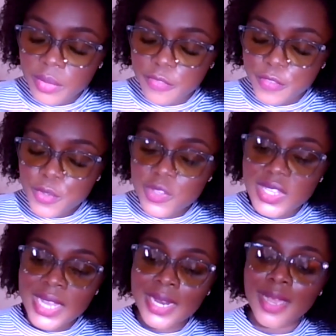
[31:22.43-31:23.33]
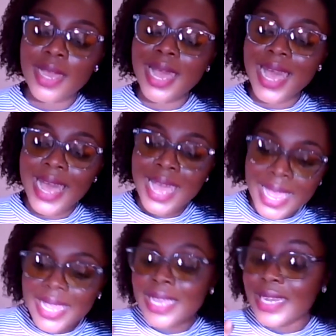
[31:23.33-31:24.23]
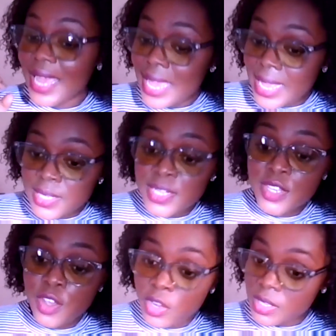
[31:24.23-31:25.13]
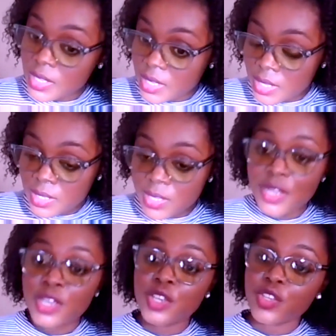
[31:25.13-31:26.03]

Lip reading: foods that are high in antioxidants.